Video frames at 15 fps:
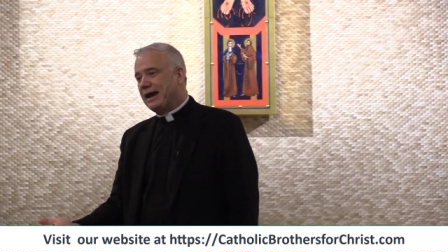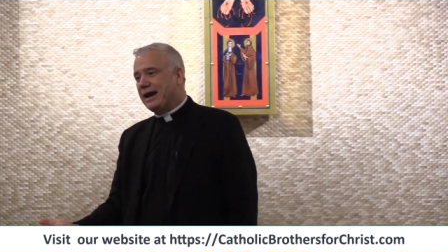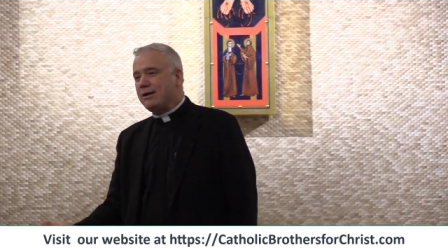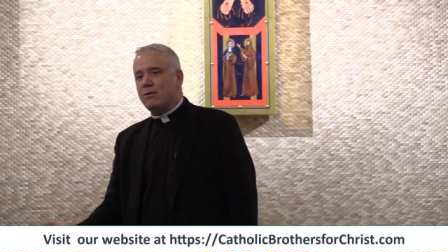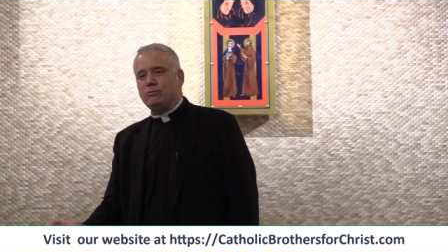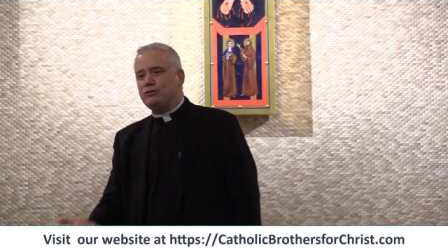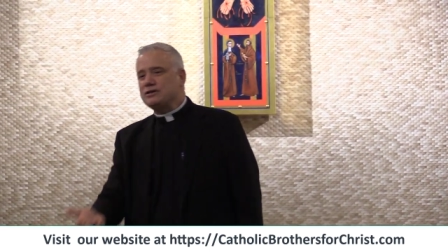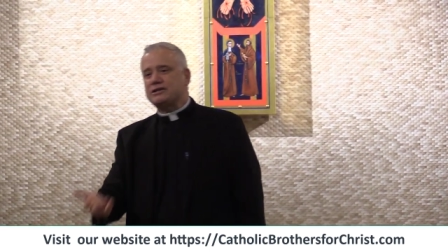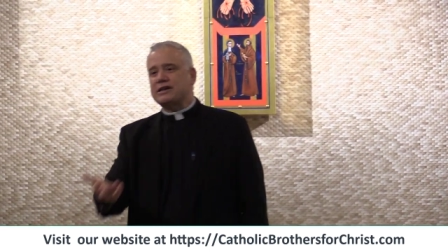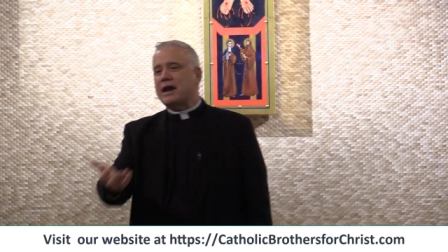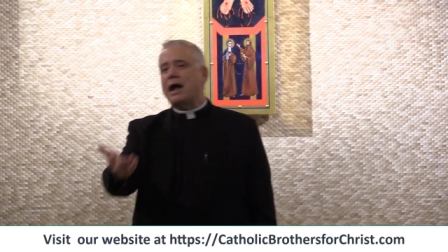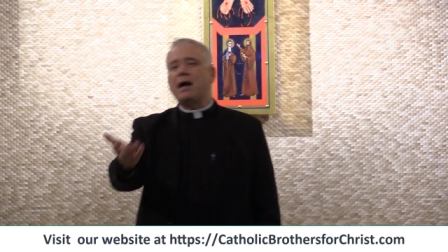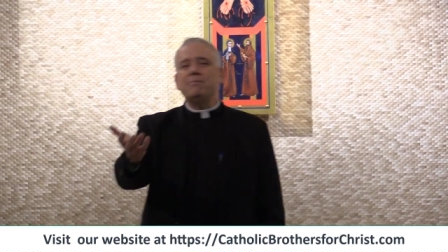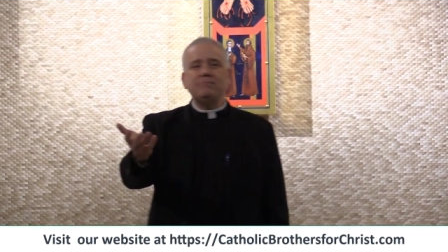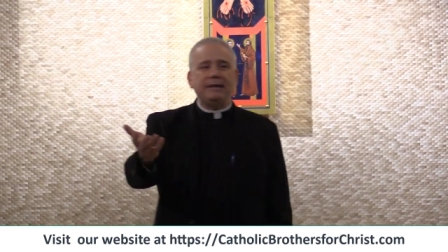I don't just
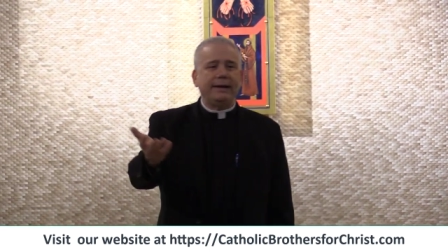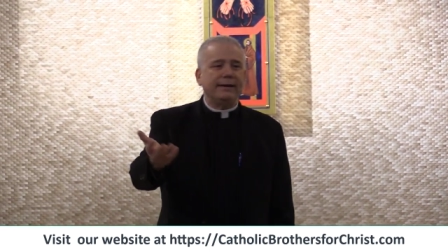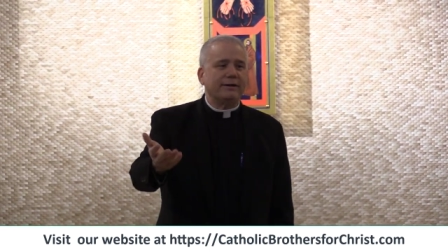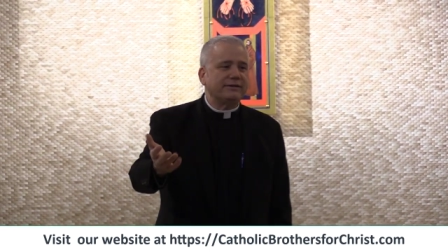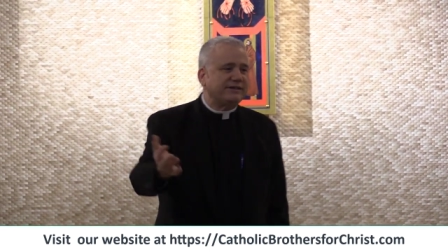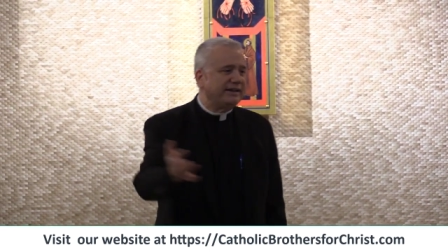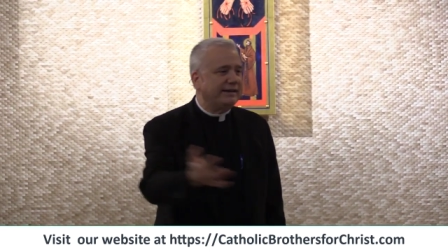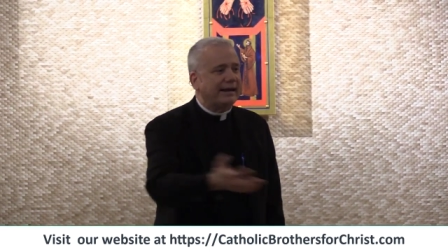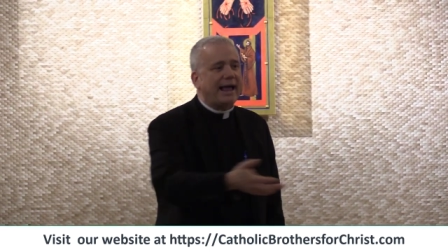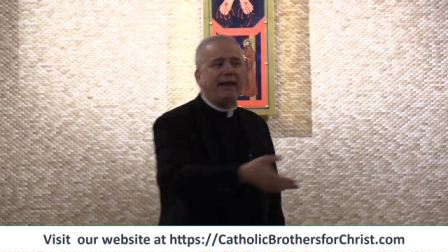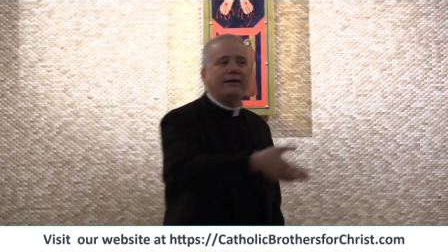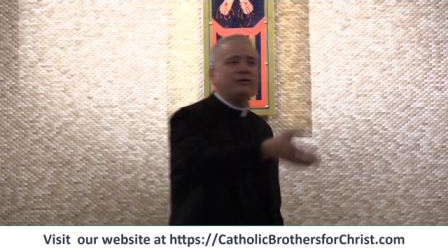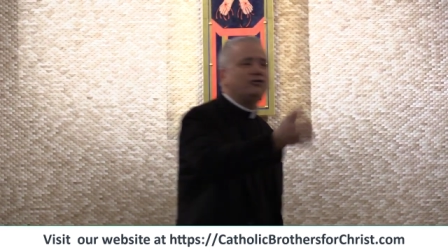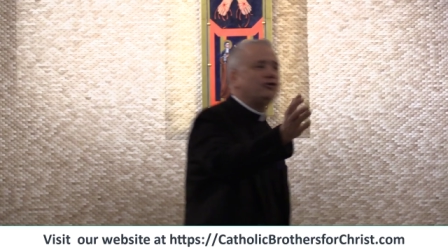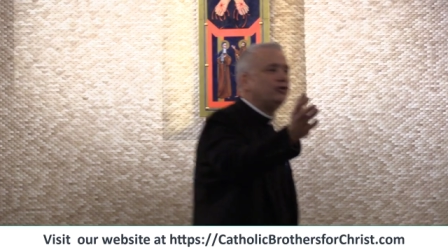come here to
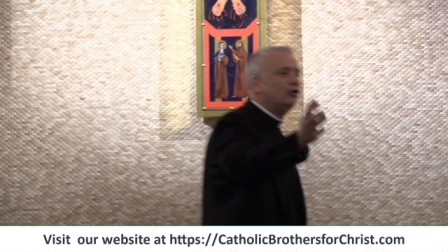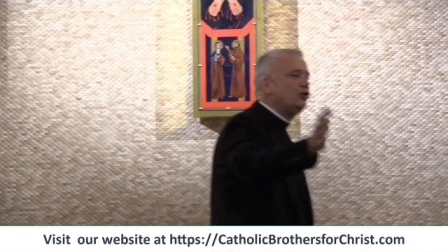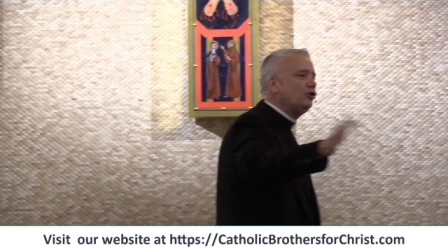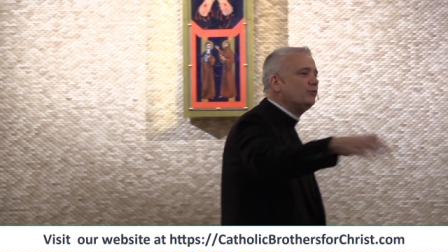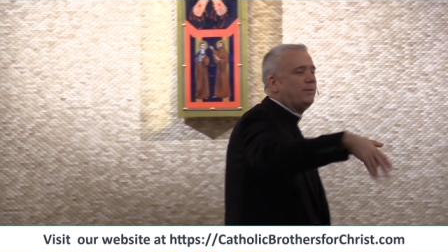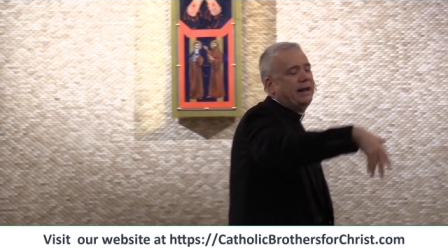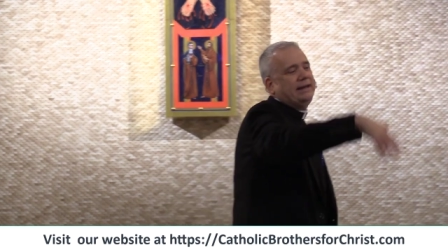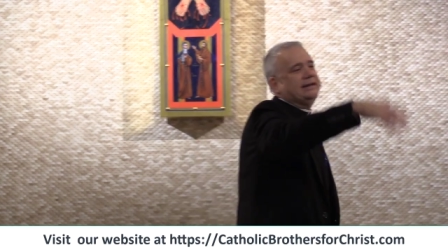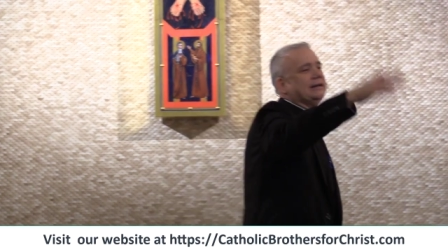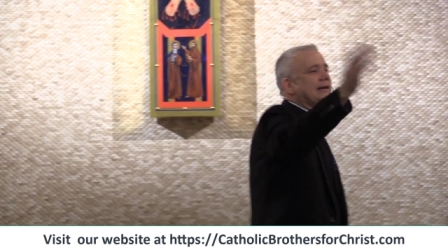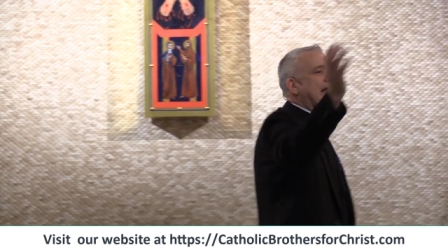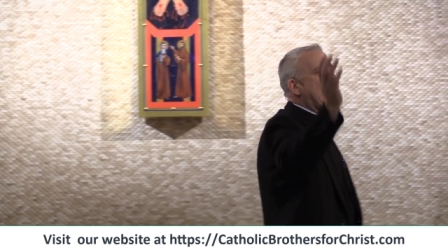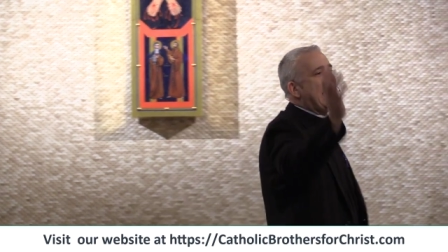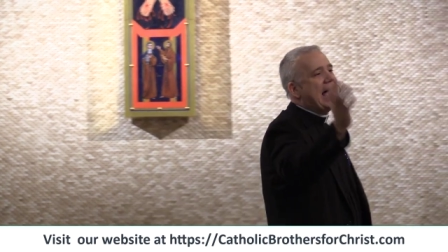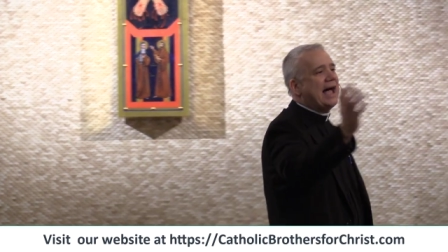yell at you, to make you
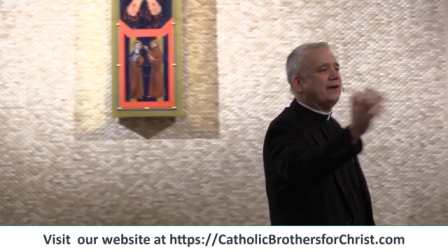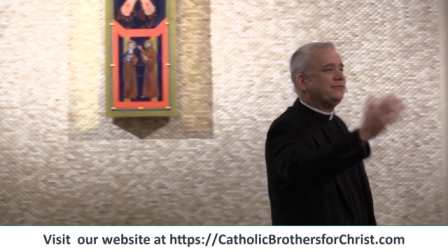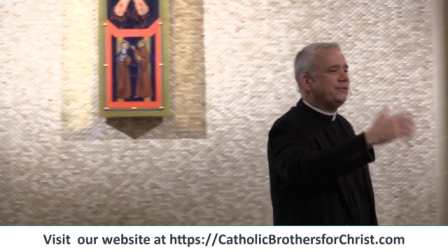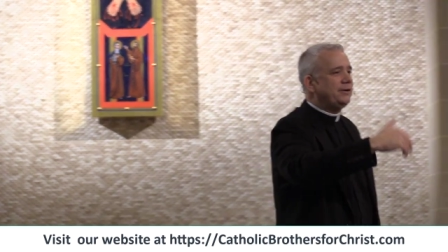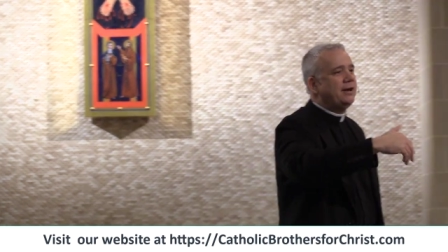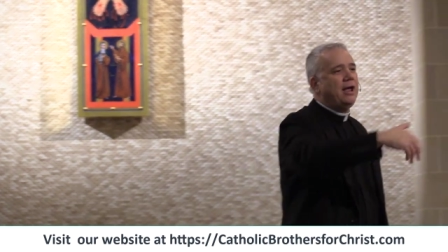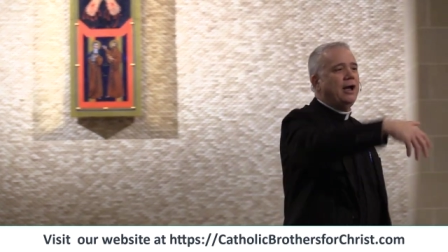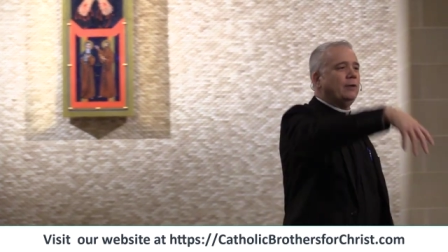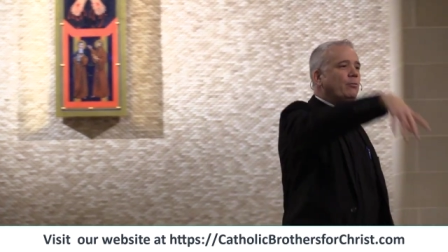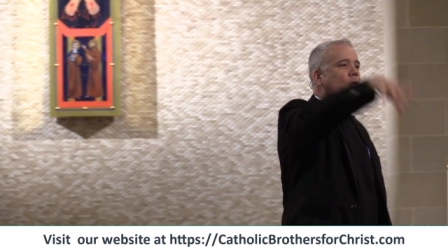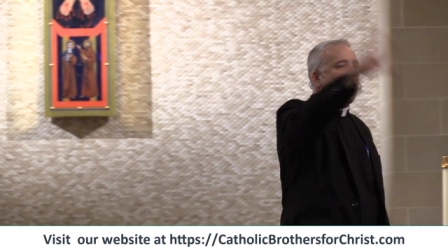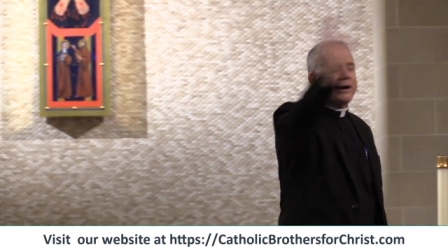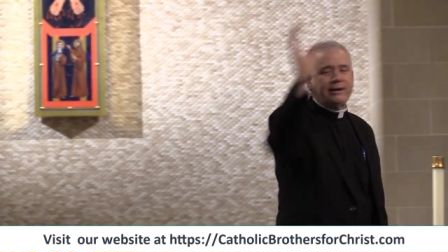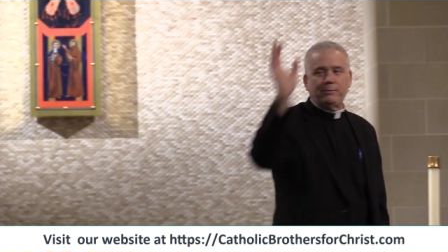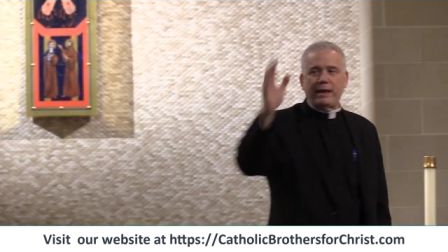laugh, and
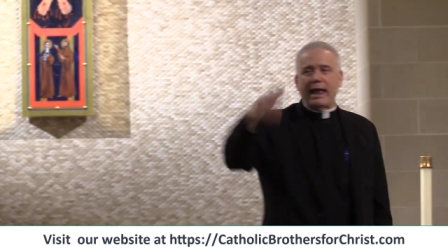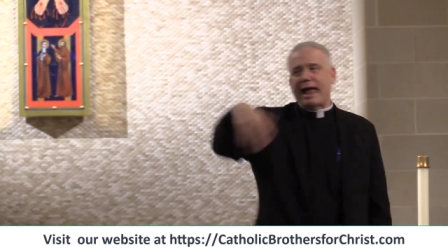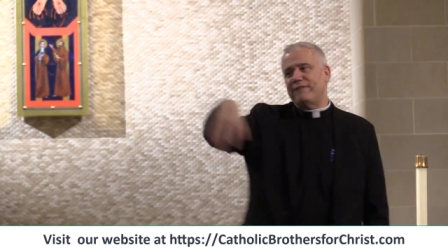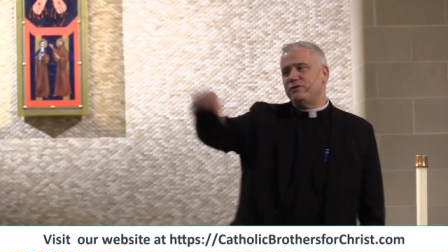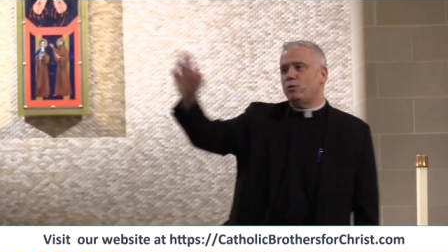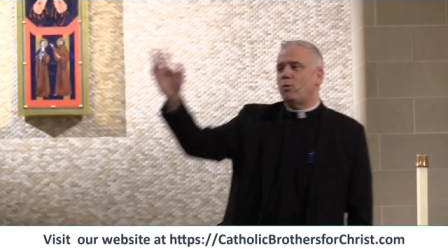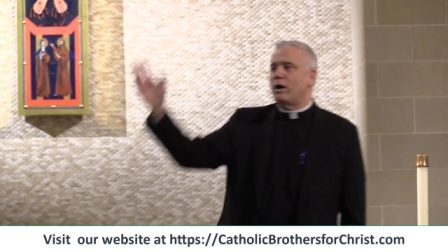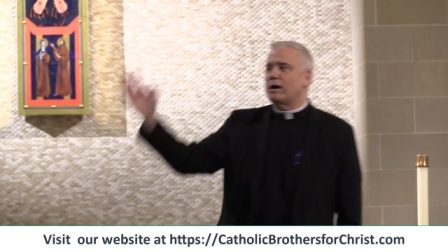walk, have you